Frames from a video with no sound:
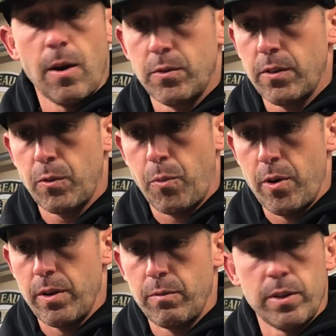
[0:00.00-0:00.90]
Yeah, I was
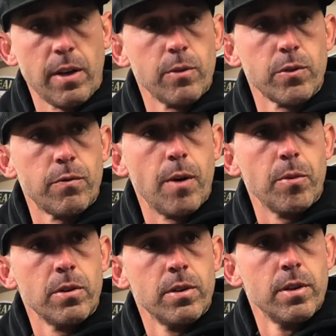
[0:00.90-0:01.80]
disappointed. We thought it was a
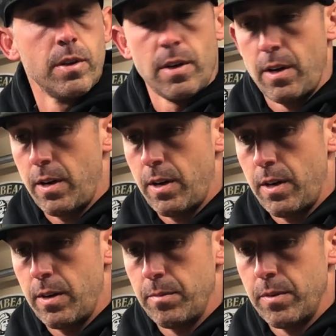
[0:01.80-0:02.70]
fumble,
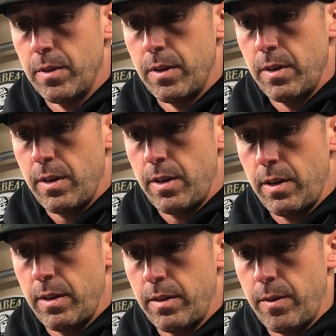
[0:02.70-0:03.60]

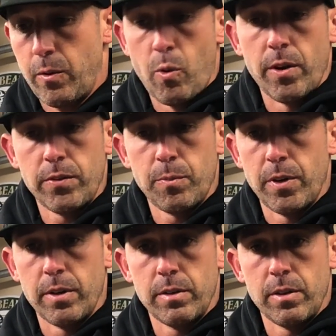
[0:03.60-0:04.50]
and it was.
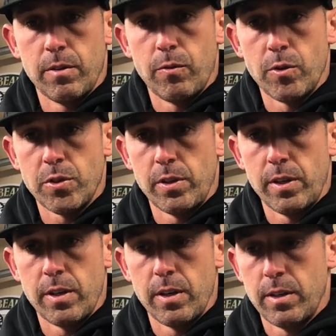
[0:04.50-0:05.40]
But, fortunately,
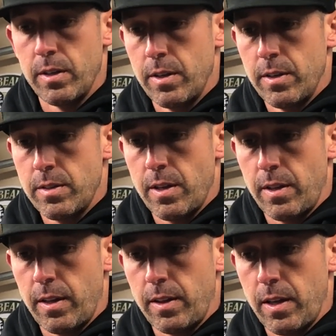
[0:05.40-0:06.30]
they said
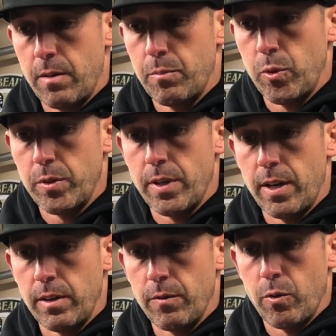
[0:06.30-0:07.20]
that they blew it
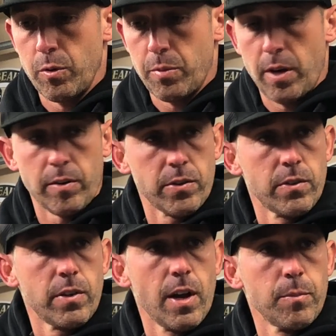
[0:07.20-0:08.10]
dead and the forward progress had
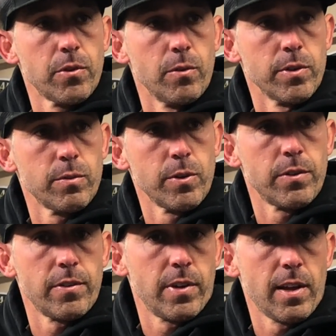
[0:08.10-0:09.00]
stopped. So once
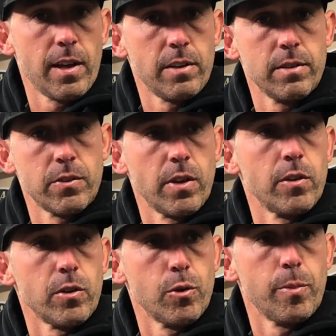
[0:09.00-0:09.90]
they say that, there's nothing
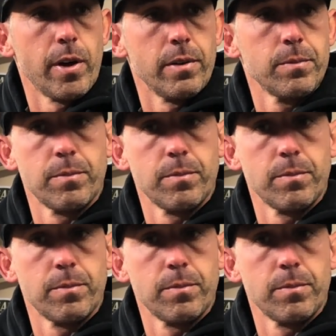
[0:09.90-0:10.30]
you can do about it.